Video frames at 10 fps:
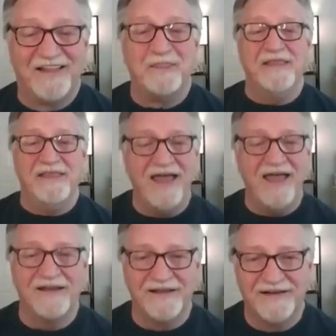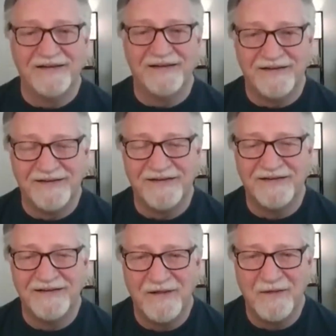maybe one of them's watching
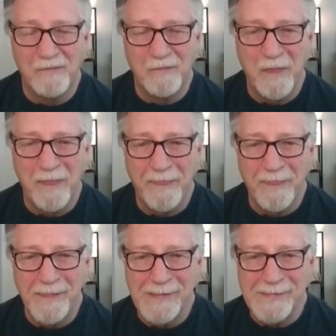this and they're finding out right